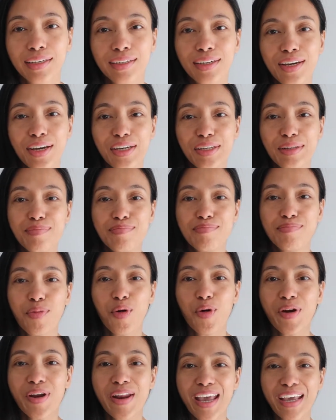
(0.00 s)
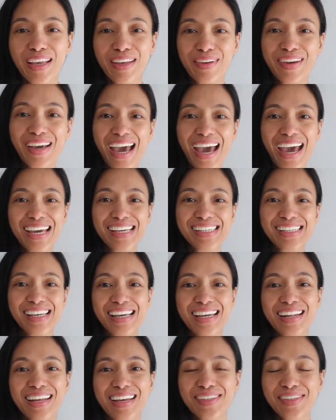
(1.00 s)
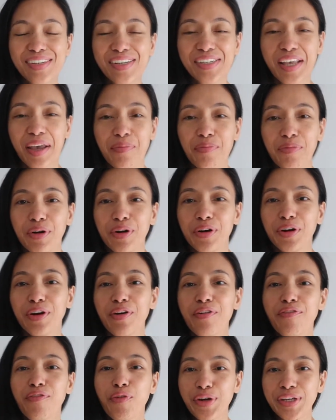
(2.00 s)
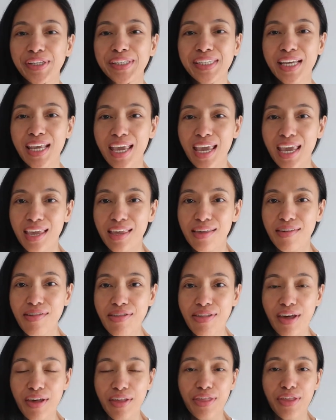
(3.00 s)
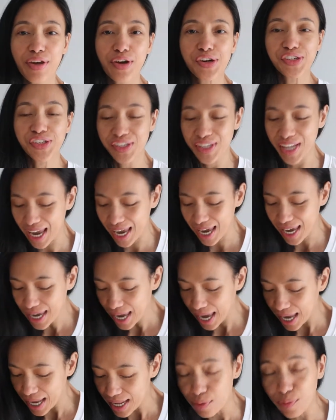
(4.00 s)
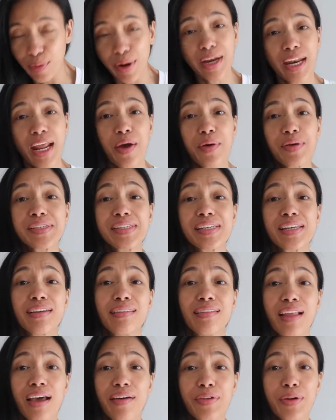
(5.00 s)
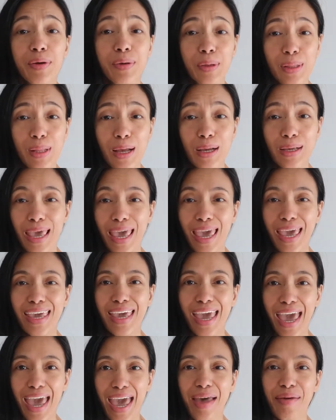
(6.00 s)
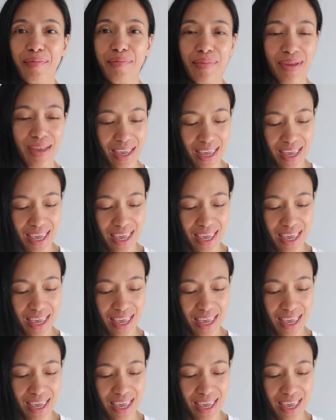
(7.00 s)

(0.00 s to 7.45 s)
Good morning, you guys. It is December fourteenth, Thursday, and right now it's eleven o'clock A M